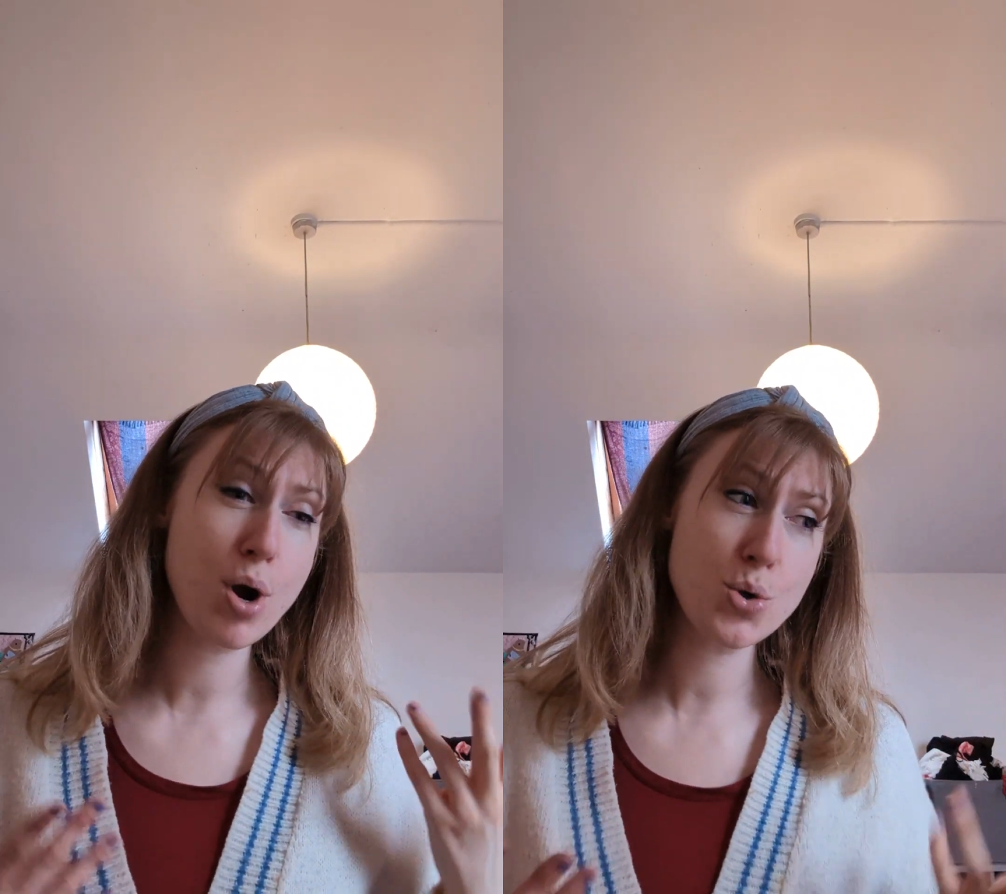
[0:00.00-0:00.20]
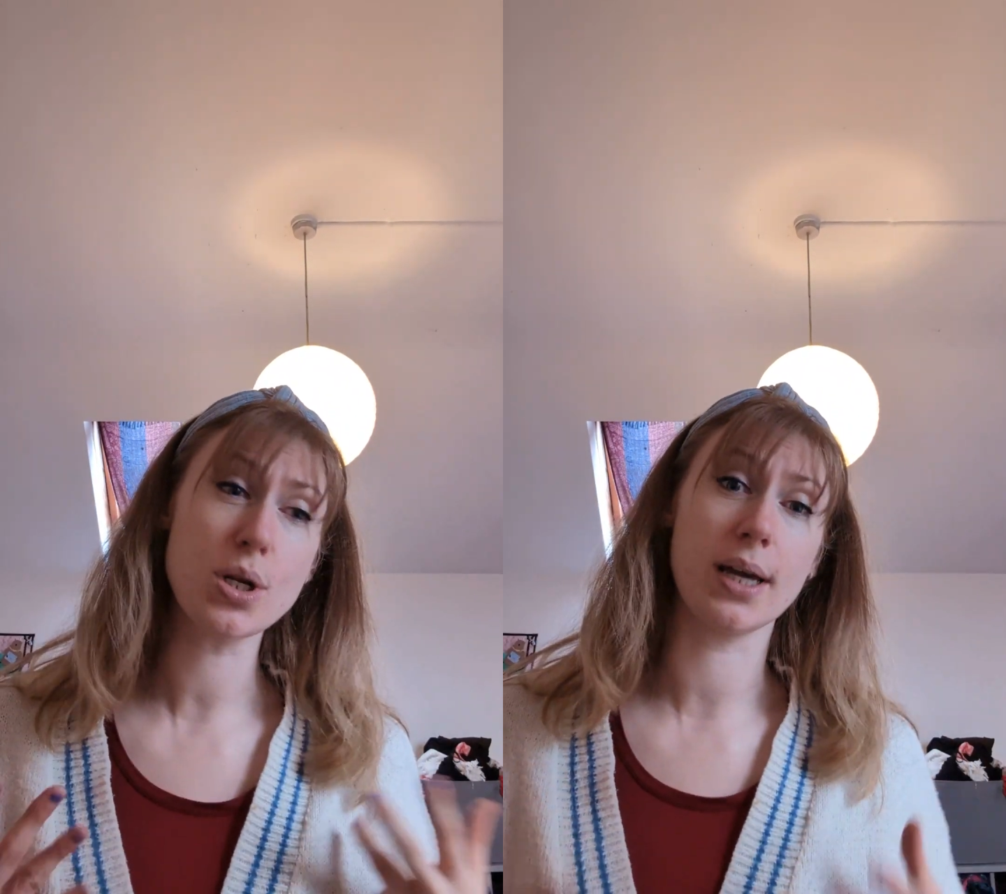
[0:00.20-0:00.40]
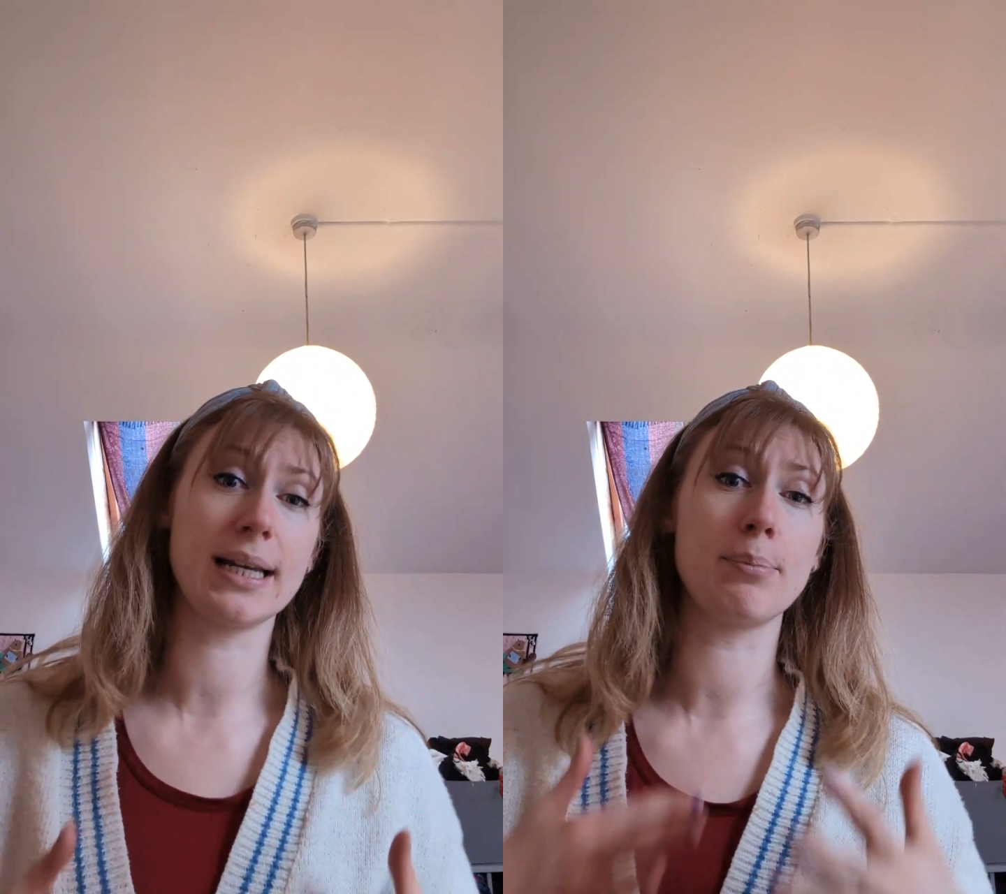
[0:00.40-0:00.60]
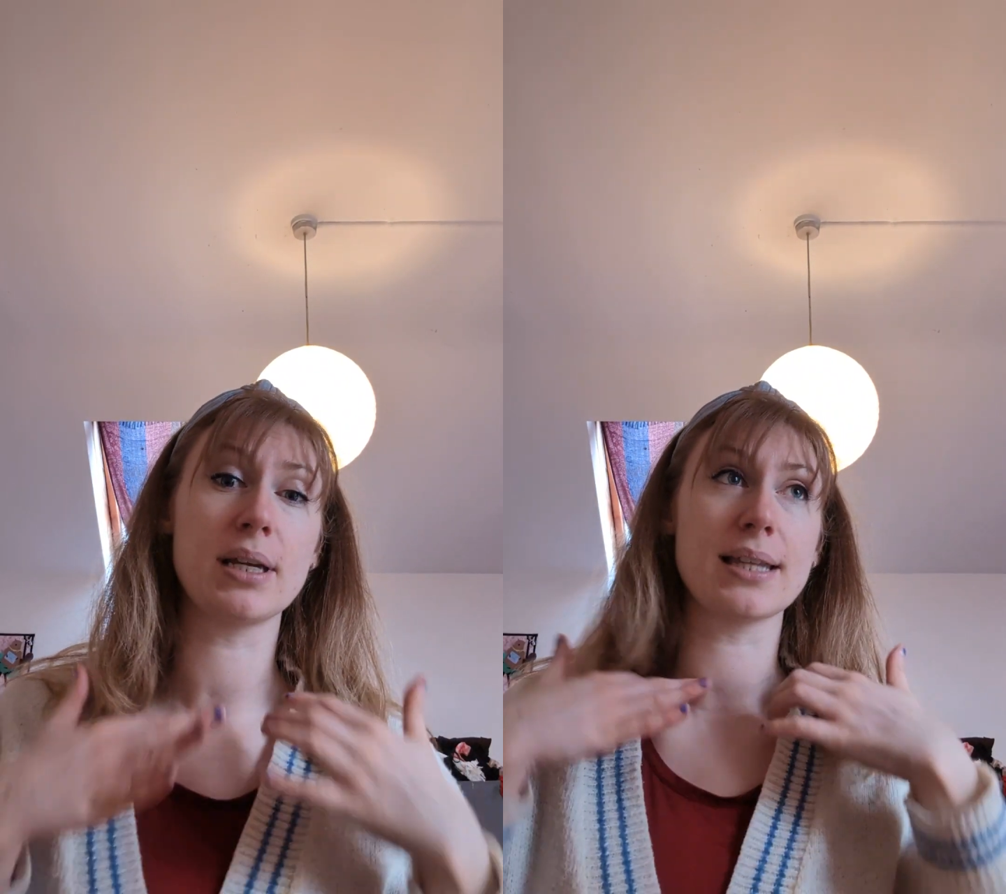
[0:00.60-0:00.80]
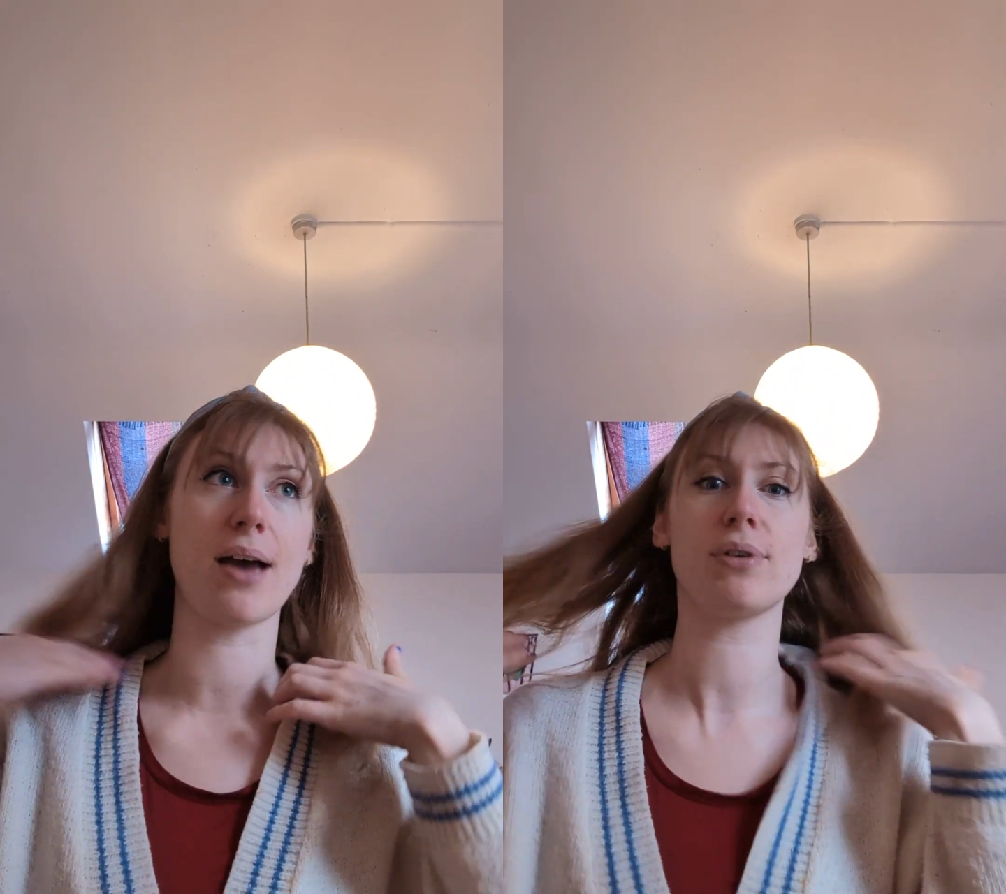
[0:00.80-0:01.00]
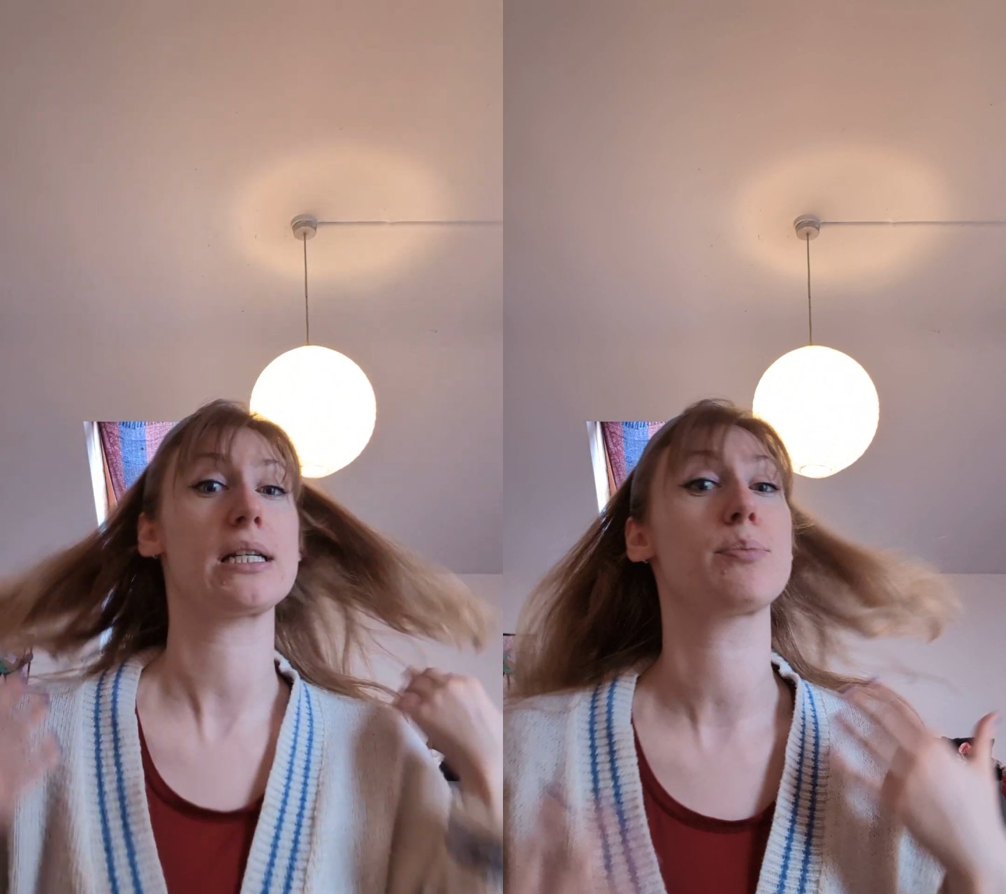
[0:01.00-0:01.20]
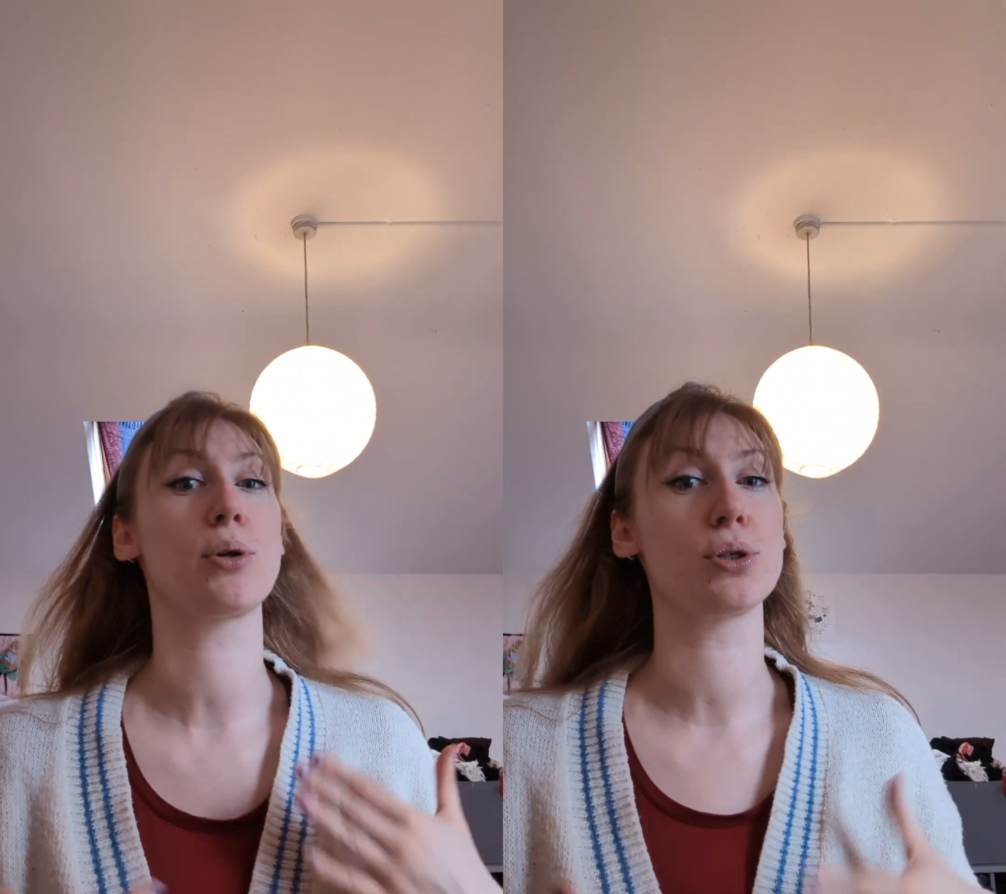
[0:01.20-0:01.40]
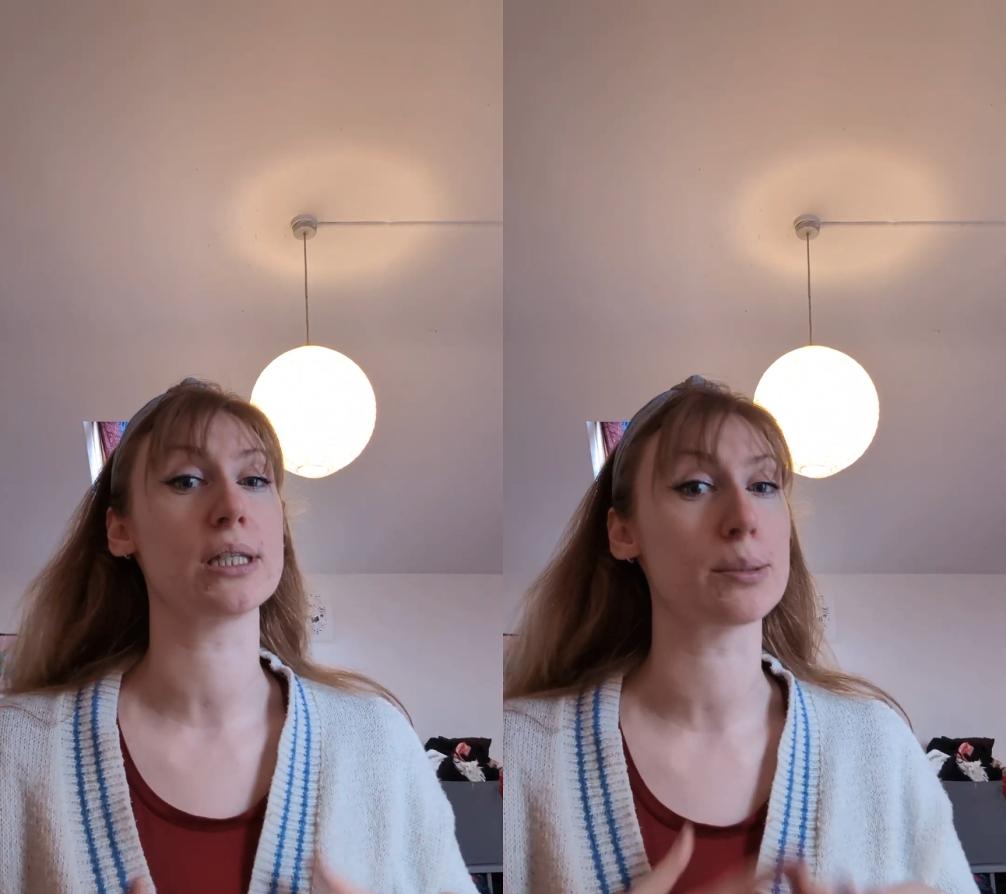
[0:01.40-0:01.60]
most likely because they haven't experienced